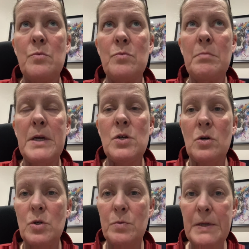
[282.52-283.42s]
my
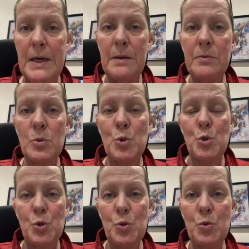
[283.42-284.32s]
dog to be able
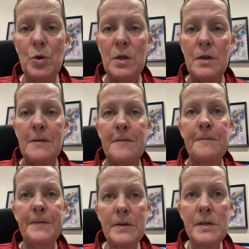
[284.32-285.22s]
to
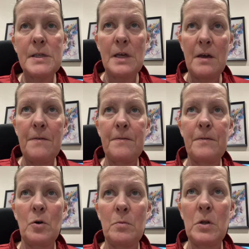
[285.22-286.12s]
feel
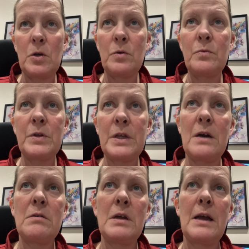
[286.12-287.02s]
safe home alone
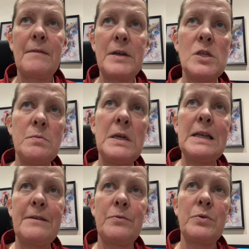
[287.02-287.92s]
without having to be
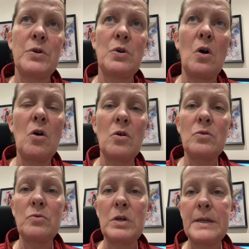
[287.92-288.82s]
left with a
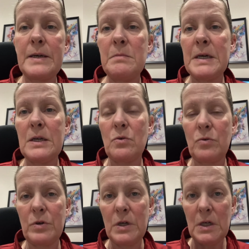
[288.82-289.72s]
Kong or a licky mat
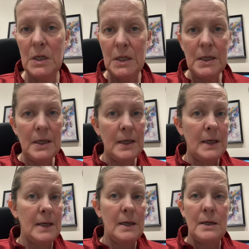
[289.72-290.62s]
or
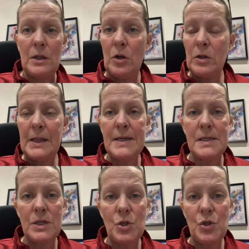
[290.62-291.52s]

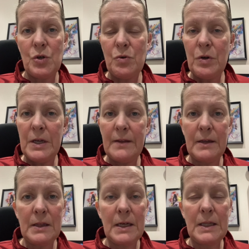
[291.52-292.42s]
long-lasting chew or
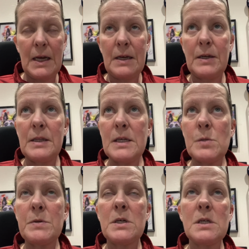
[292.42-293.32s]
anything like that. And that's
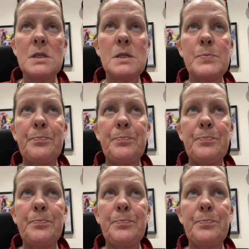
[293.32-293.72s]
because